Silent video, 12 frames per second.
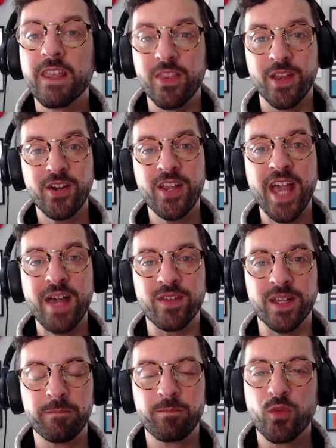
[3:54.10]
There you have
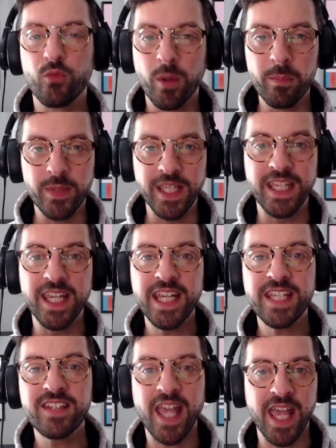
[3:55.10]
it. From
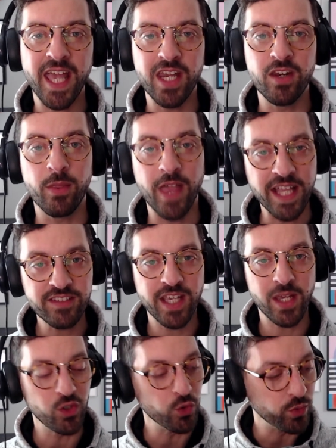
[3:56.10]
beginning to end, that's
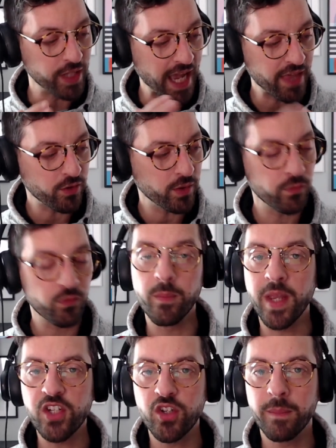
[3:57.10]
how you gather
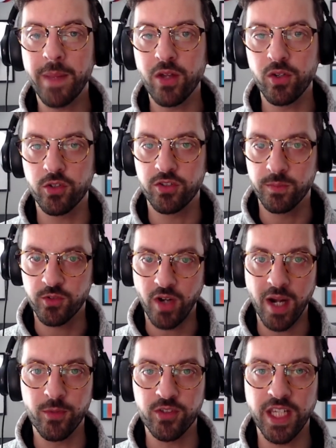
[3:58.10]
information about your
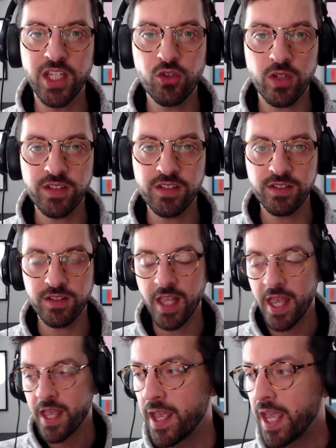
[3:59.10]
subscribers' interests
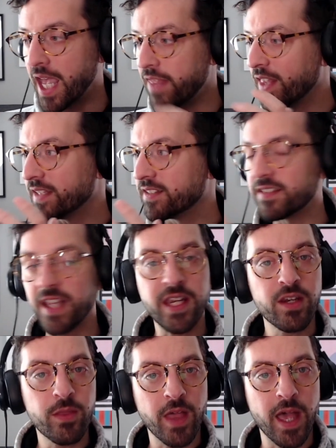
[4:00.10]
and then
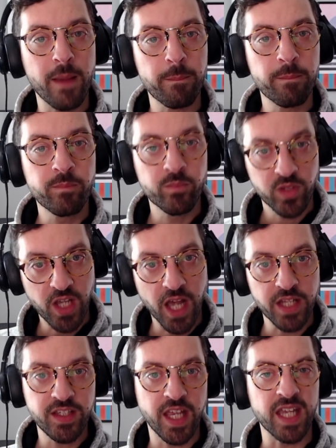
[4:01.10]
send them
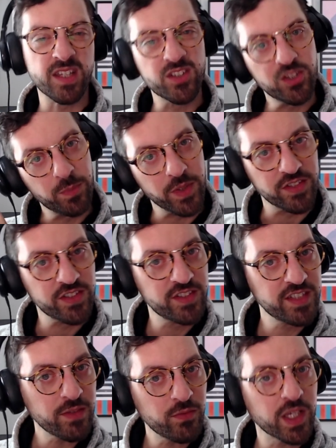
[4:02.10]
content
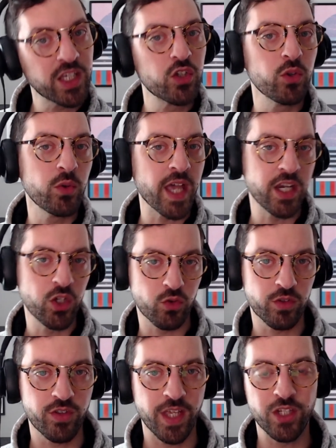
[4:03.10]
specific to that
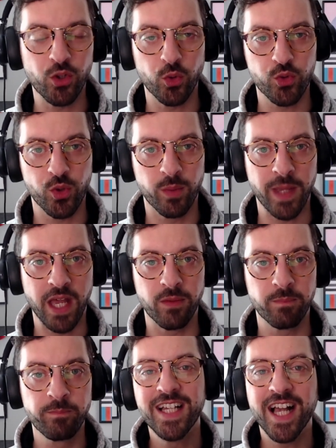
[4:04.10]
interest they told you
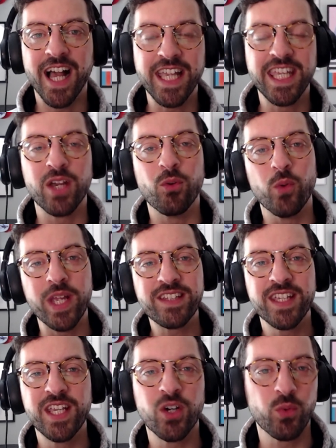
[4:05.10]
about. I can't wait
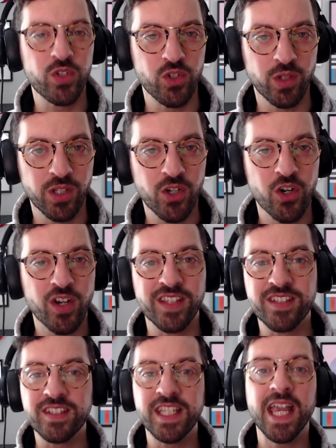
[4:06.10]
to hear what you learn and
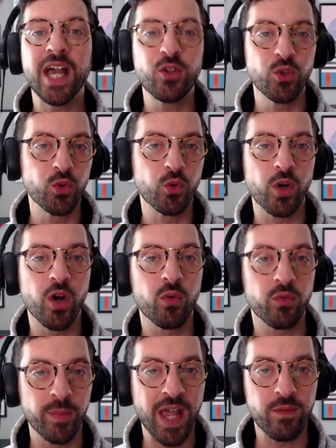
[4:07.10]
see how you grow
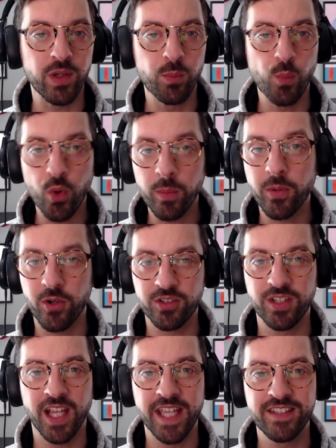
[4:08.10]
from having more
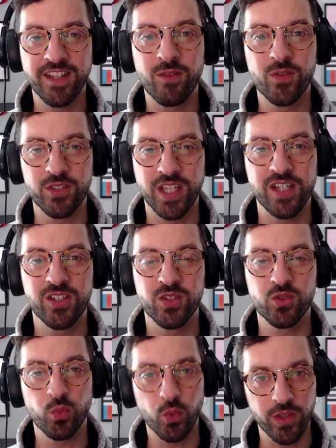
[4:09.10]
personalized
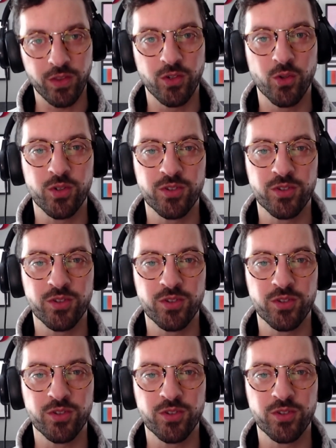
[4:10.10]
conversations with your